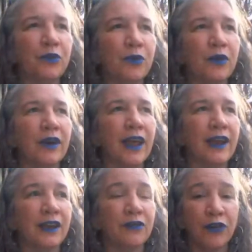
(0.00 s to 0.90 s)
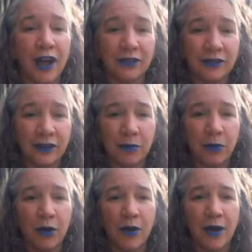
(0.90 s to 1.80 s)
for an ekphrastic
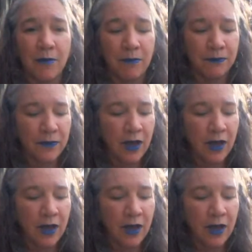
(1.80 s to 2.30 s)
poem